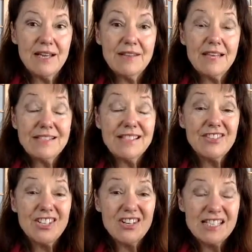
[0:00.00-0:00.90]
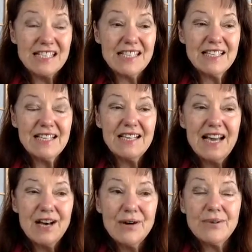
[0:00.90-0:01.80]
And that stuff starts leaking
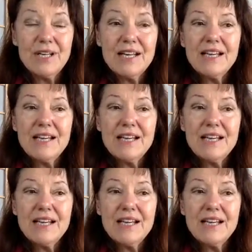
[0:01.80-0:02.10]
out.